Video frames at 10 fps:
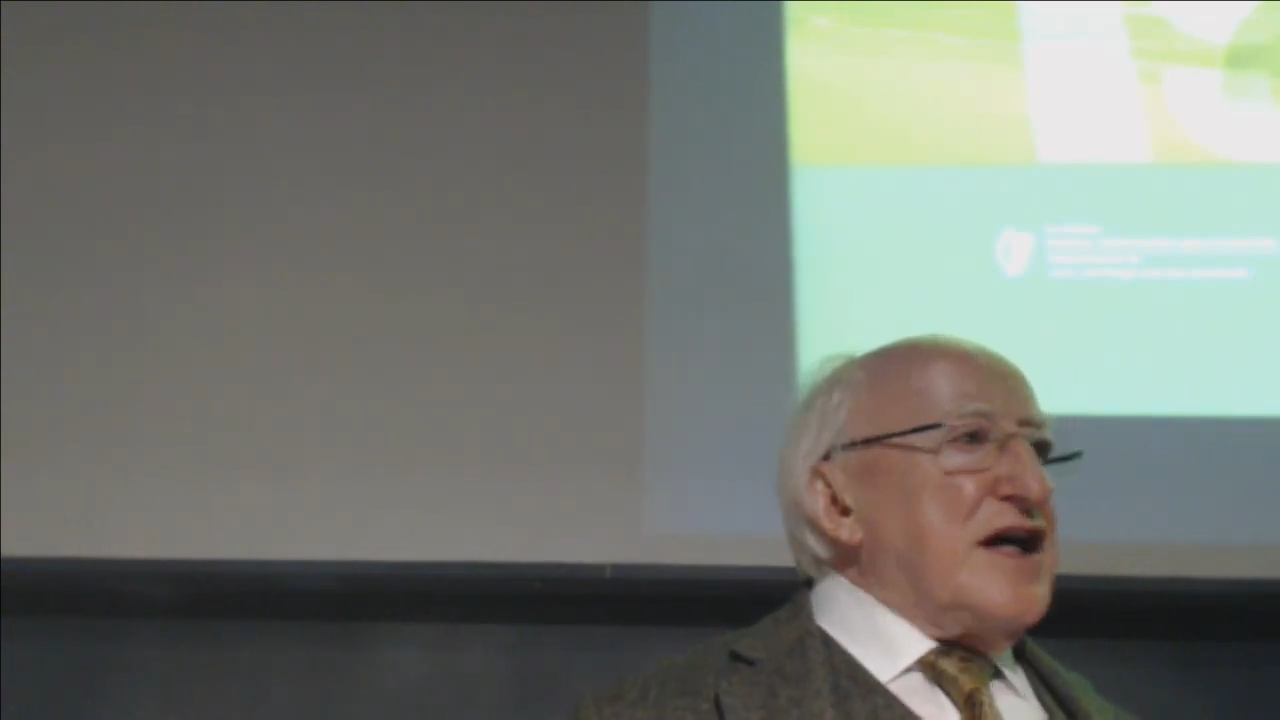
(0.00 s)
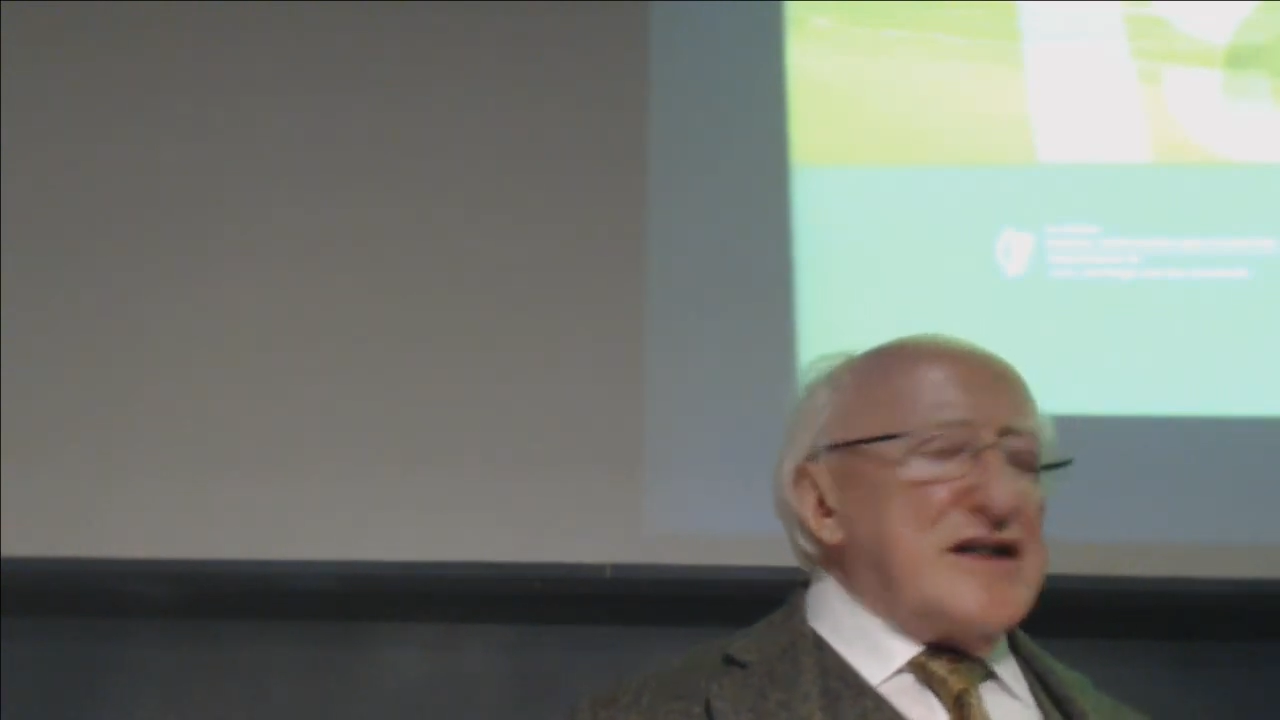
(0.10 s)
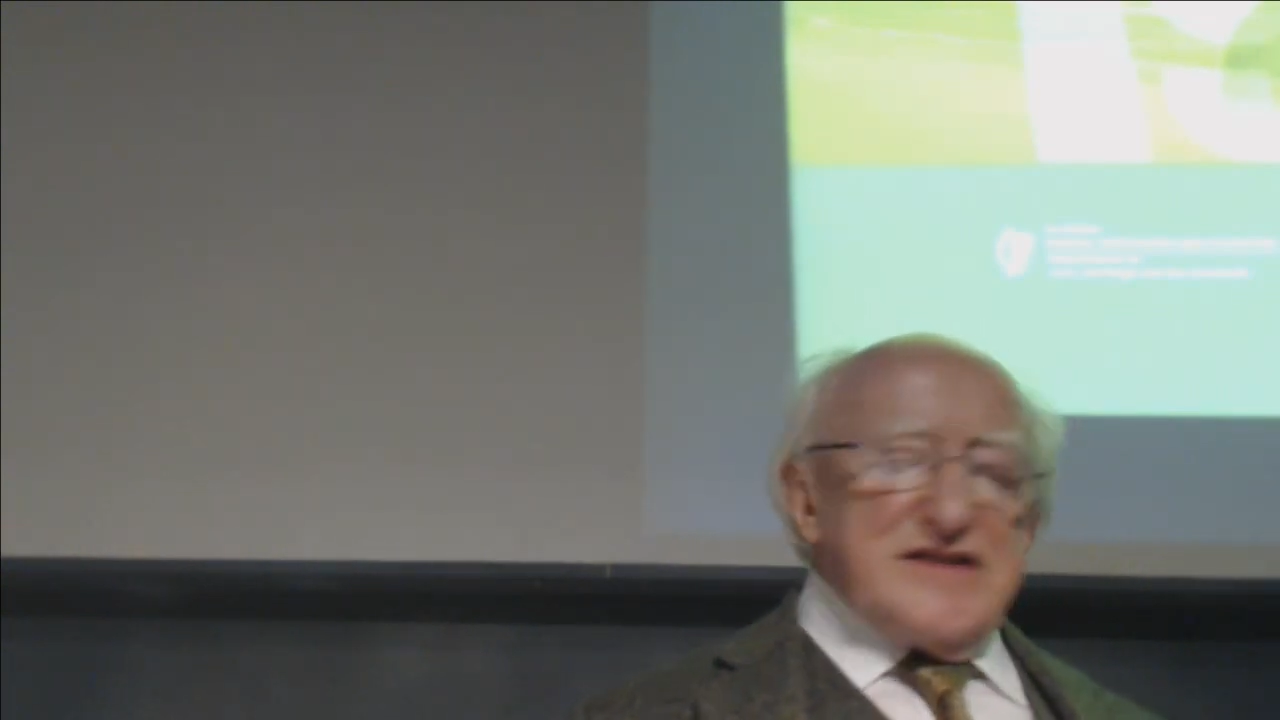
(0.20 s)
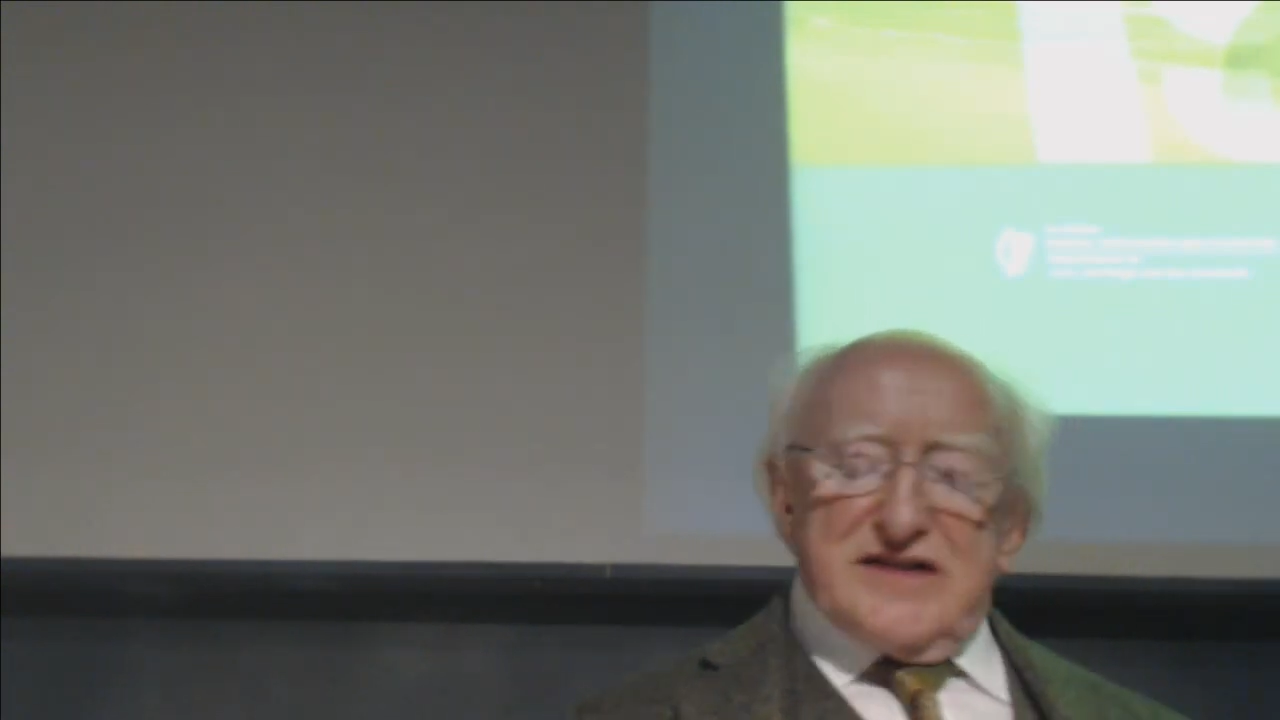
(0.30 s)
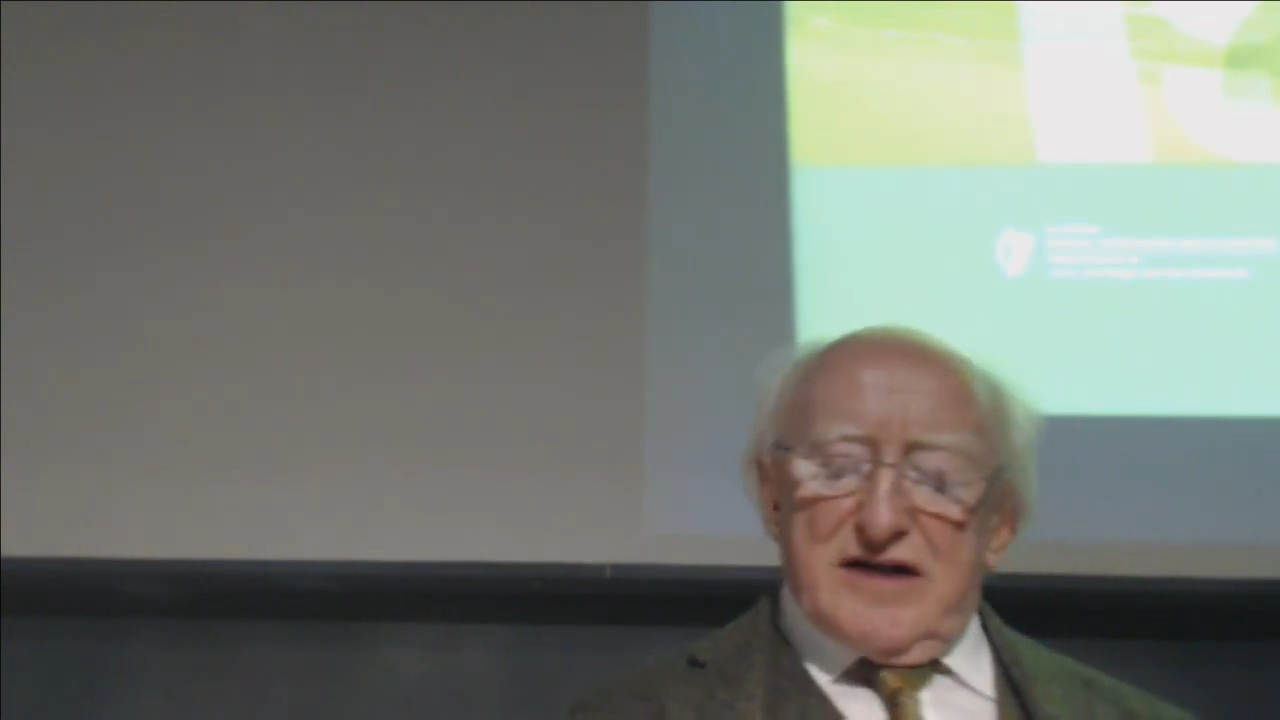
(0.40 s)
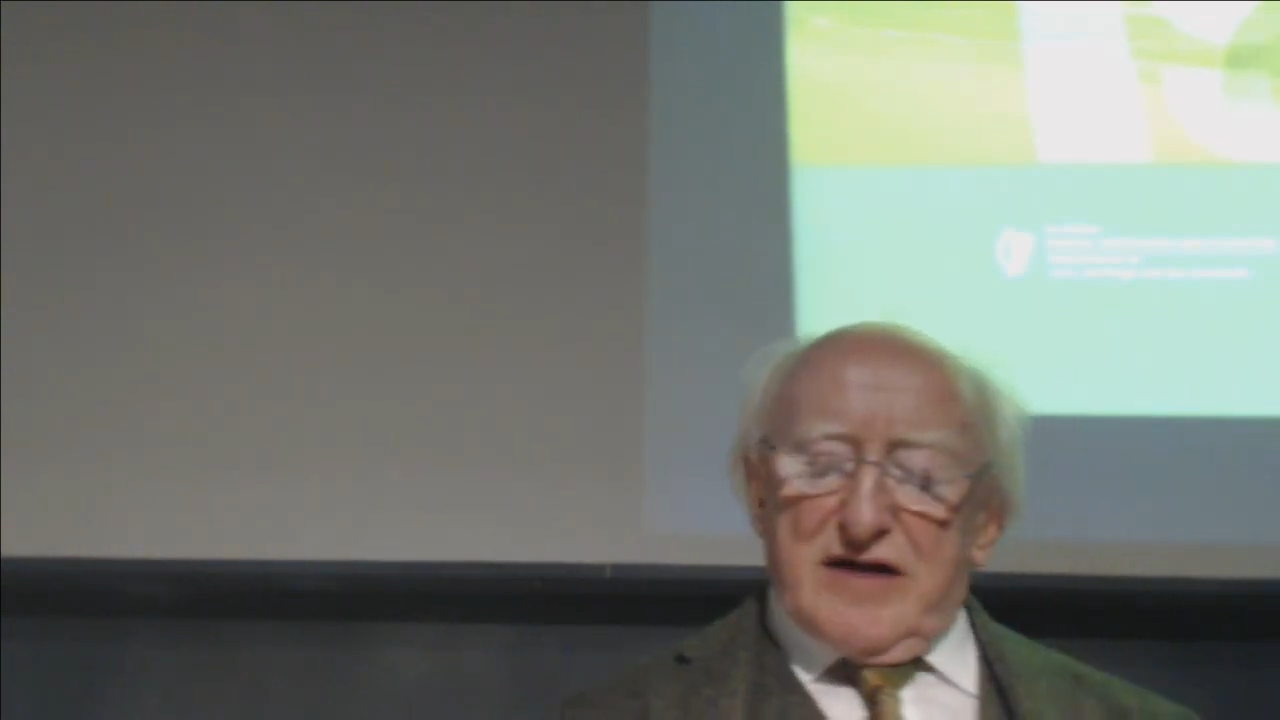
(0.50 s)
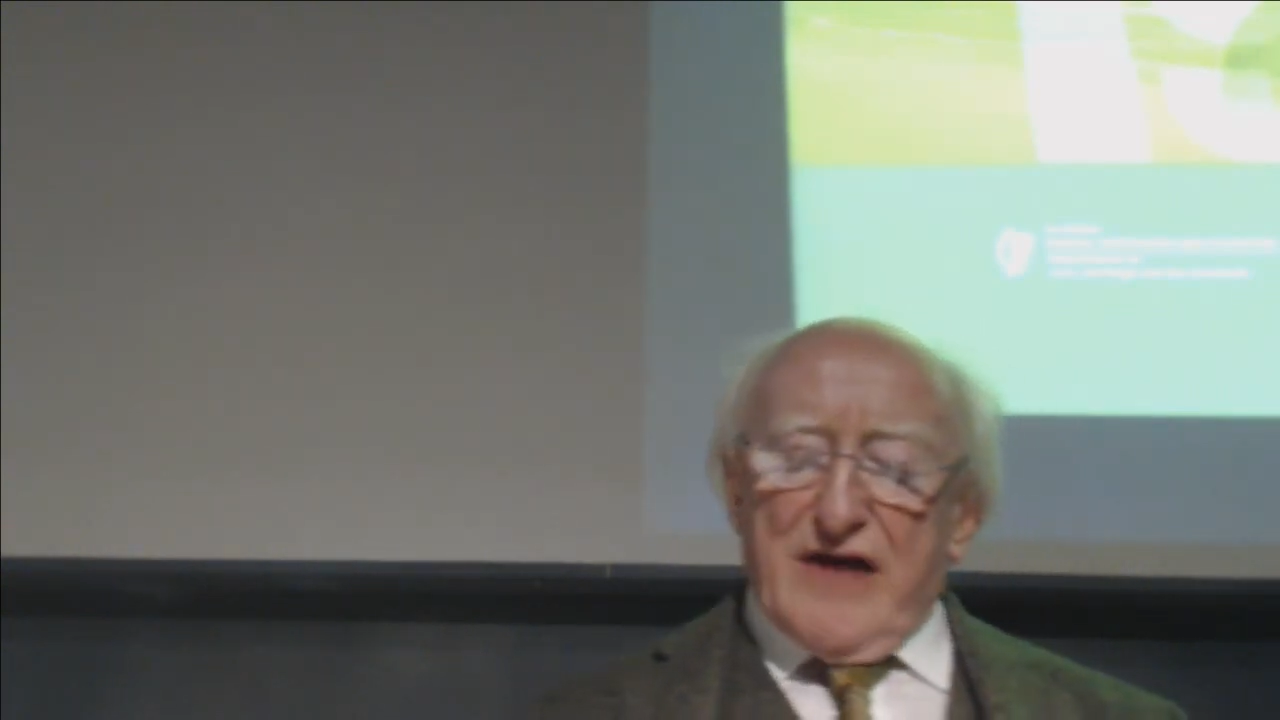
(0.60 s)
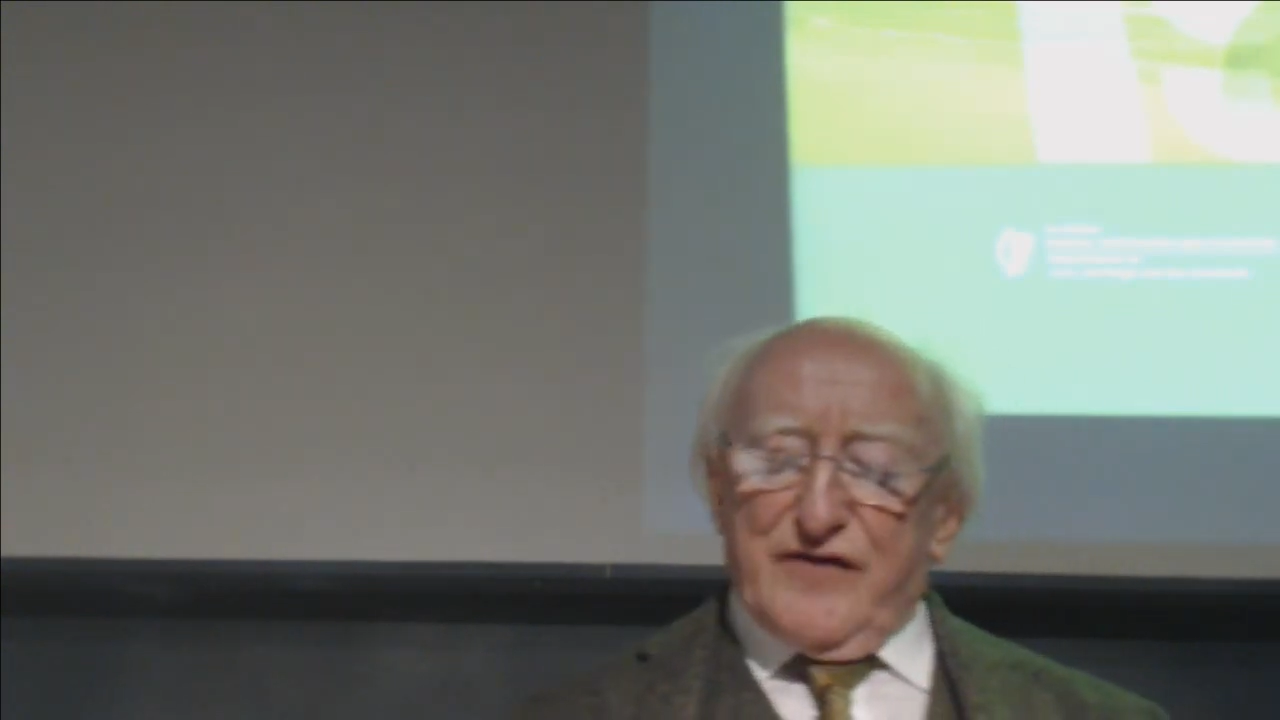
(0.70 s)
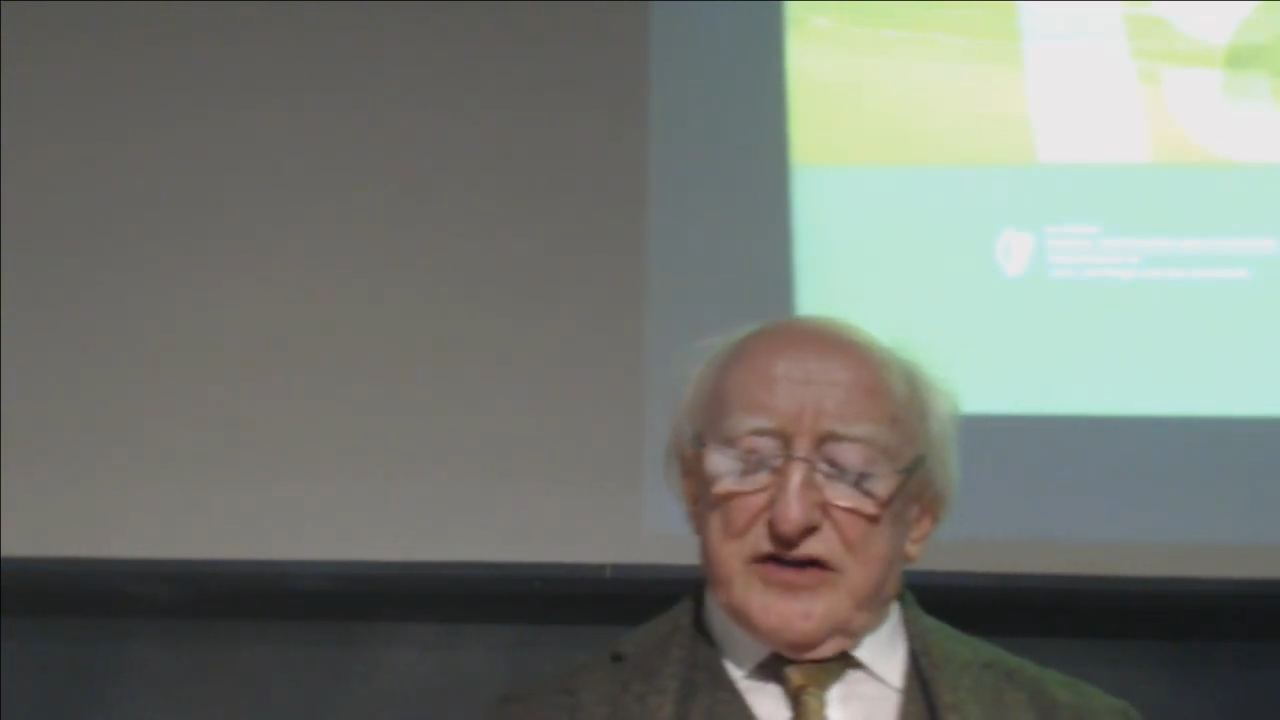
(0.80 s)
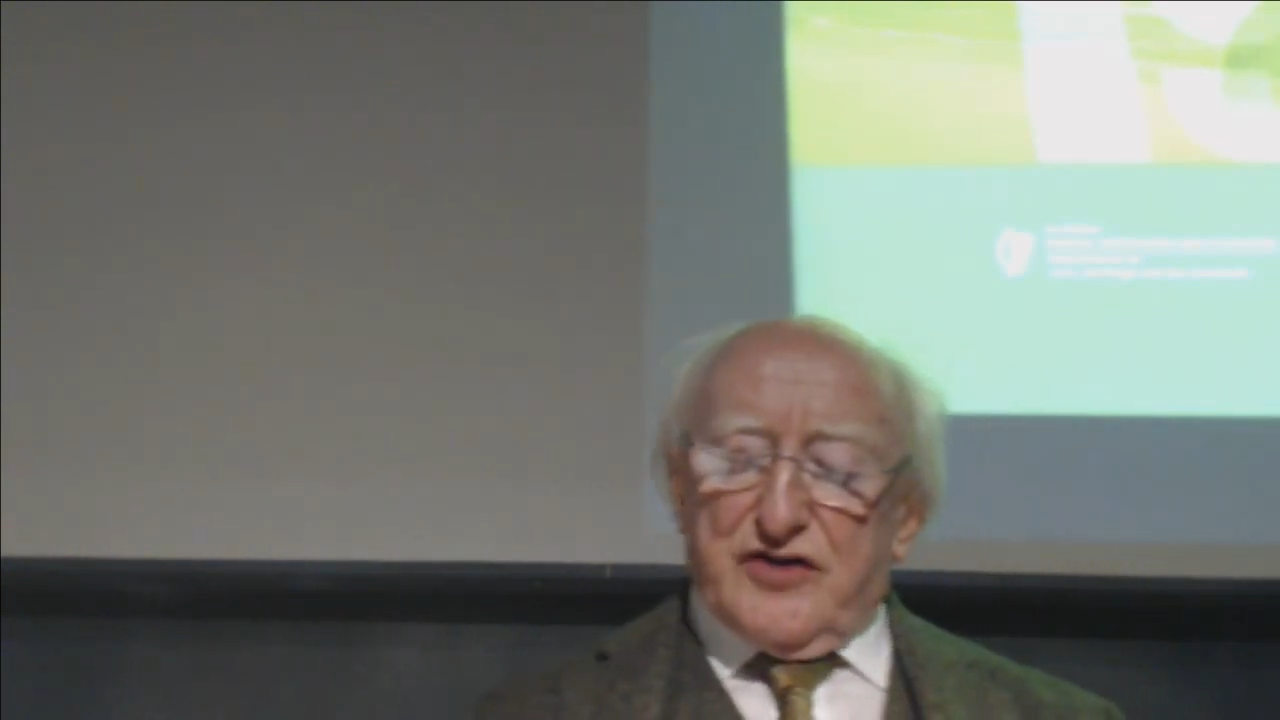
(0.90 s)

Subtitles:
as having